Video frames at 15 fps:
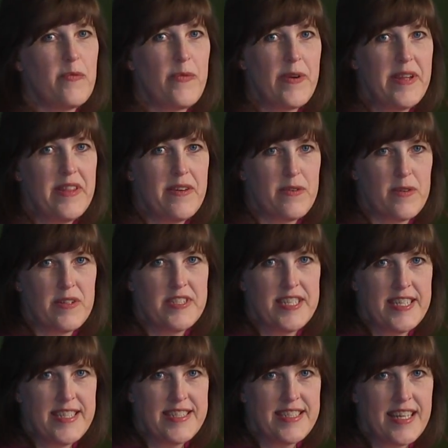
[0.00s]
to breed the
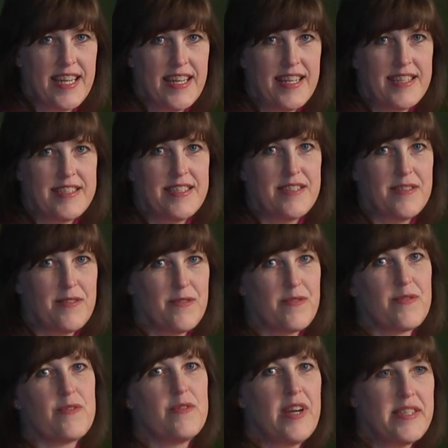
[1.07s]
horses and
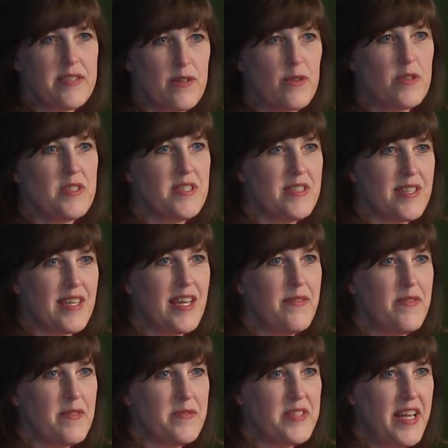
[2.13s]
to raise the horses and keep them